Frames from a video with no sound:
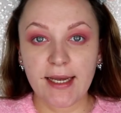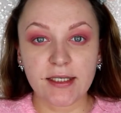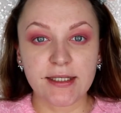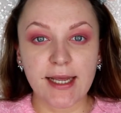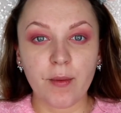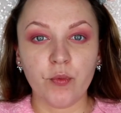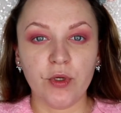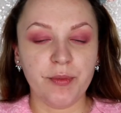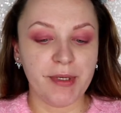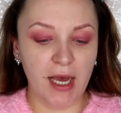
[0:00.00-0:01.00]
Next step
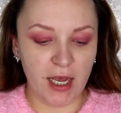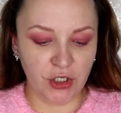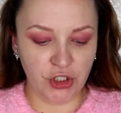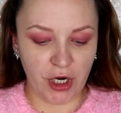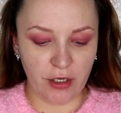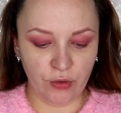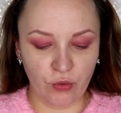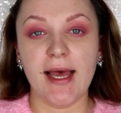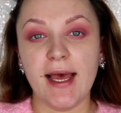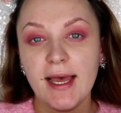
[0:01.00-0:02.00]
will be
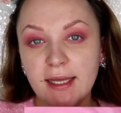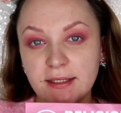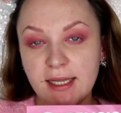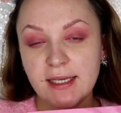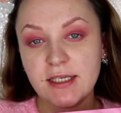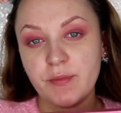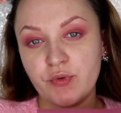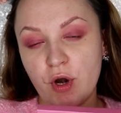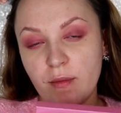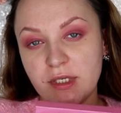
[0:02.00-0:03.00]
eyeshadow, and as I
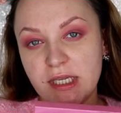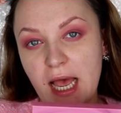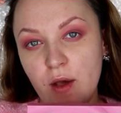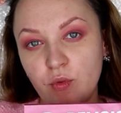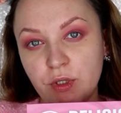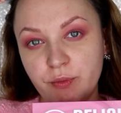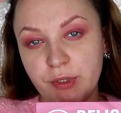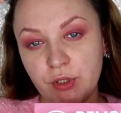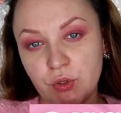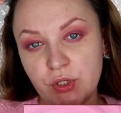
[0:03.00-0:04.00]
promised, I will
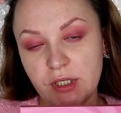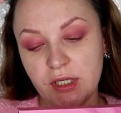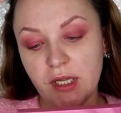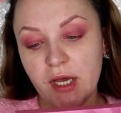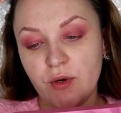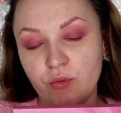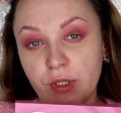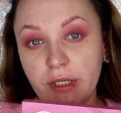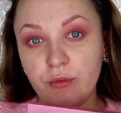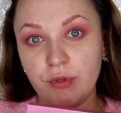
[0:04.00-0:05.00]
be using
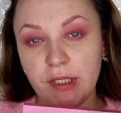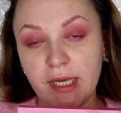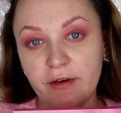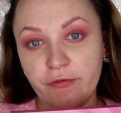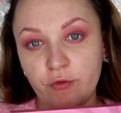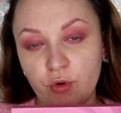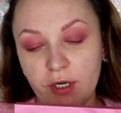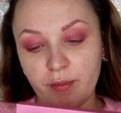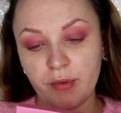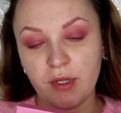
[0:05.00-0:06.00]
really
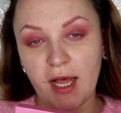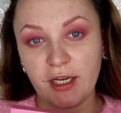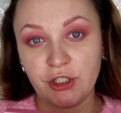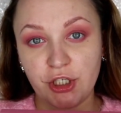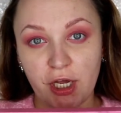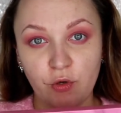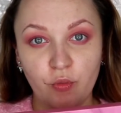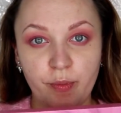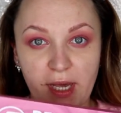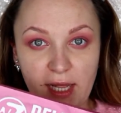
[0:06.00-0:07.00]
affordable
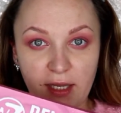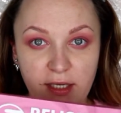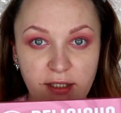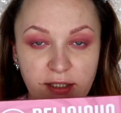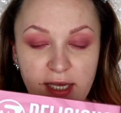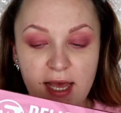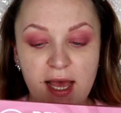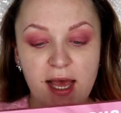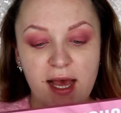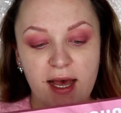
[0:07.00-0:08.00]
eyeshadow palette,
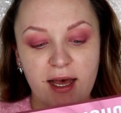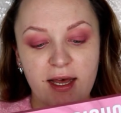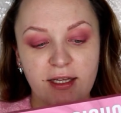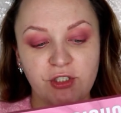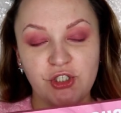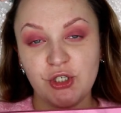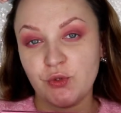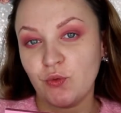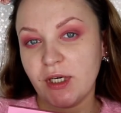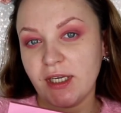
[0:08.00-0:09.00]
and
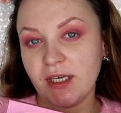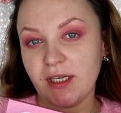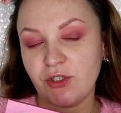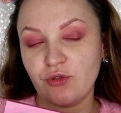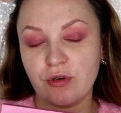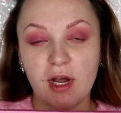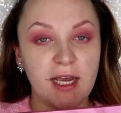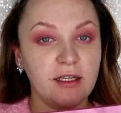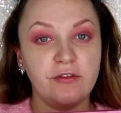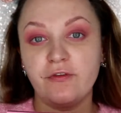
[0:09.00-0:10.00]
just wanna
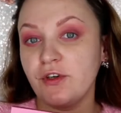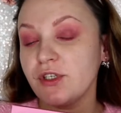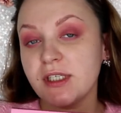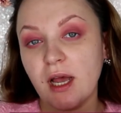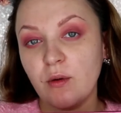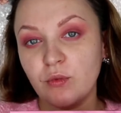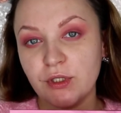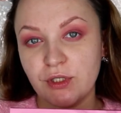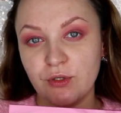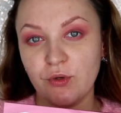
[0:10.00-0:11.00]
try it first time
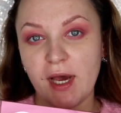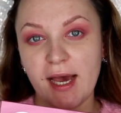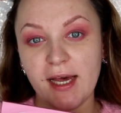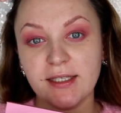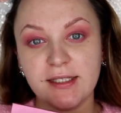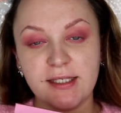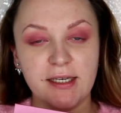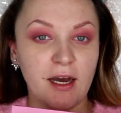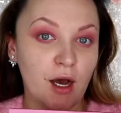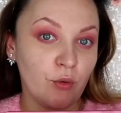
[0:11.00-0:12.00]
with you and
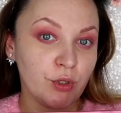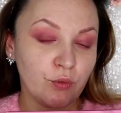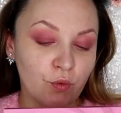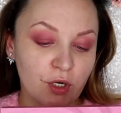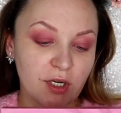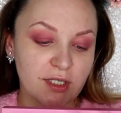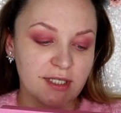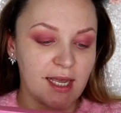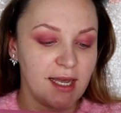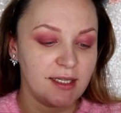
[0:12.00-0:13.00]
see how it works
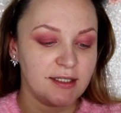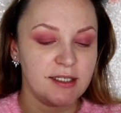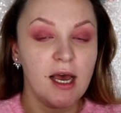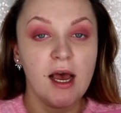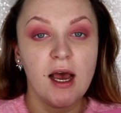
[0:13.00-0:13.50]
and